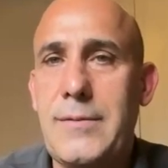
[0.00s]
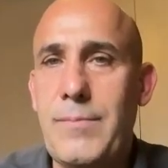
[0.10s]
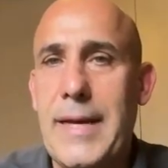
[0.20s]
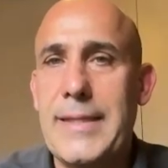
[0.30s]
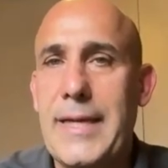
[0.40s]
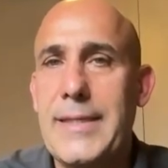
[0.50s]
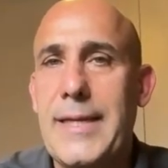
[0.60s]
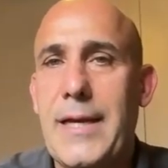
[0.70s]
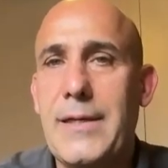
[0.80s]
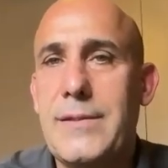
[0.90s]
bad
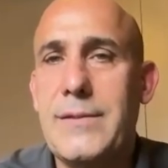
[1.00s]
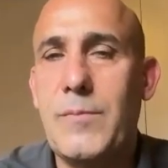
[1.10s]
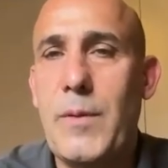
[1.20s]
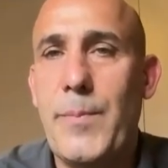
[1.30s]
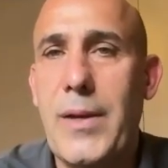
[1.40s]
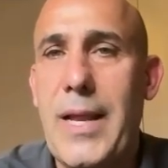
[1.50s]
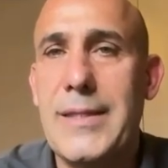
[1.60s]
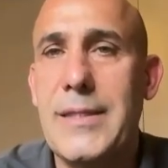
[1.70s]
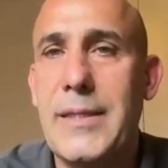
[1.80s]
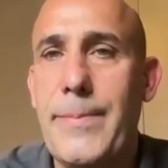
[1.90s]
idea that people
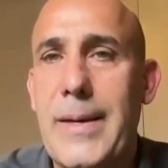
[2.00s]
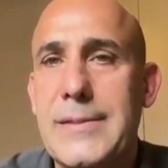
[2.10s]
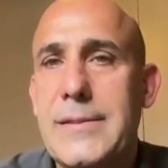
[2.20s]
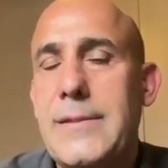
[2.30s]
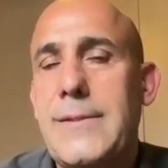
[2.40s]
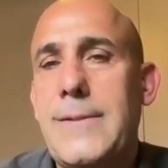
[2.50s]
had in the past.